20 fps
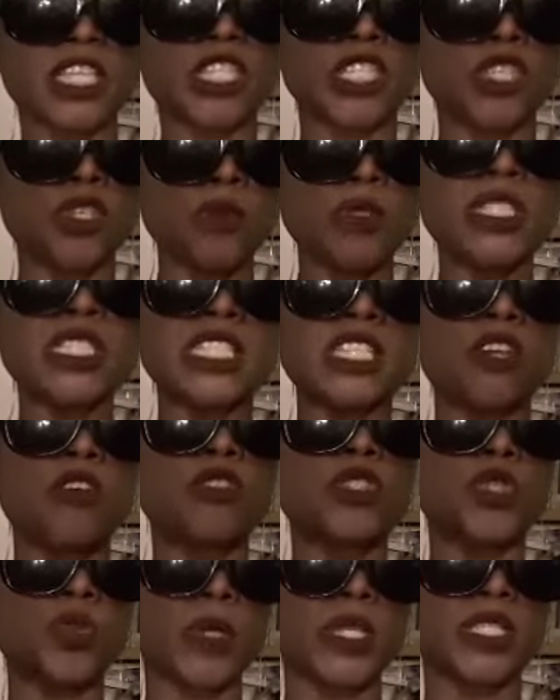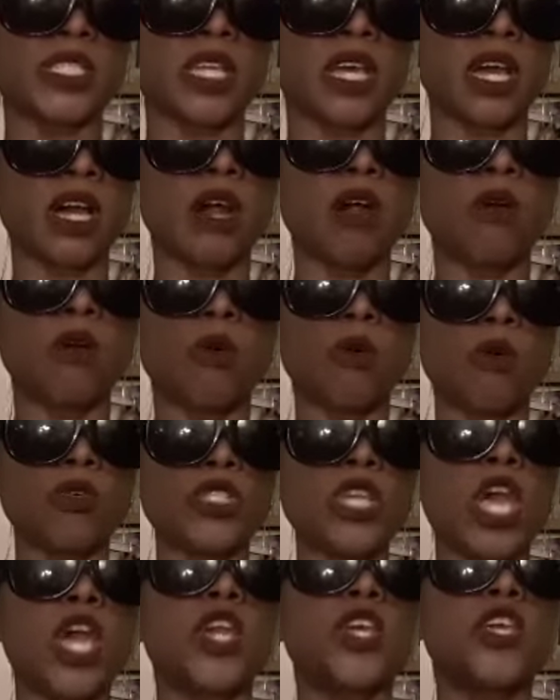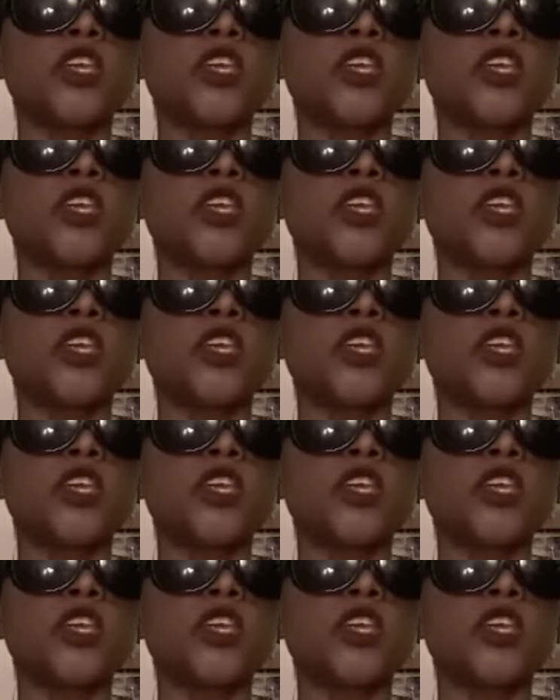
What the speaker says: that you see on Twitter are called